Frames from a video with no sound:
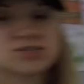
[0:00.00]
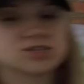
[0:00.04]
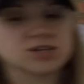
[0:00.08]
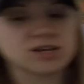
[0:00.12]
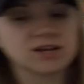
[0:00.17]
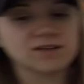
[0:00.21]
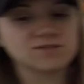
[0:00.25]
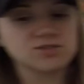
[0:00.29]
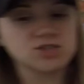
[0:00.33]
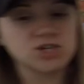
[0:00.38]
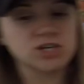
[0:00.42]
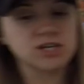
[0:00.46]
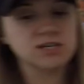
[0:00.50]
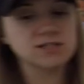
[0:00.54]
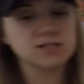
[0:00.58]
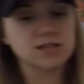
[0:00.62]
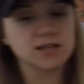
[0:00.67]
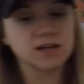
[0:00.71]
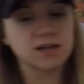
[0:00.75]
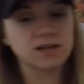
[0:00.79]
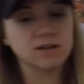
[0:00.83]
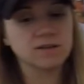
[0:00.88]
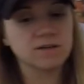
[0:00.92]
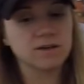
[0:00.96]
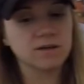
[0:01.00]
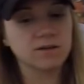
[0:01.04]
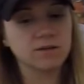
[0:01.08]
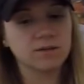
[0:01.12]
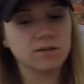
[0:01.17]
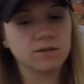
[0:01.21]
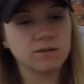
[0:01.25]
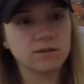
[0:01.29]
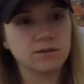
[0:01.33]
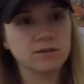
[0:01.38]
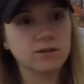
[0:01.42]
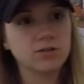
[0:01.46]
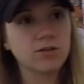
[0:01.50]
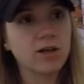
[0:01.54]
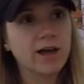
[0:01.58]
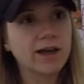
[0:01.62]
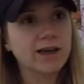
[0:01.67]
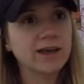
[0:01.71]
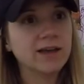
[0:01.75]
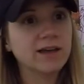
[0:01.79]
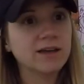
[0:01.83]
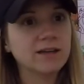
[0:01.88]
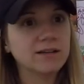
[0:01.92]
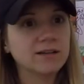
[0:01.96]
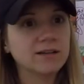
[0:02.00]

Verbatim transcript: doesn't have cheese in it. So. You like it?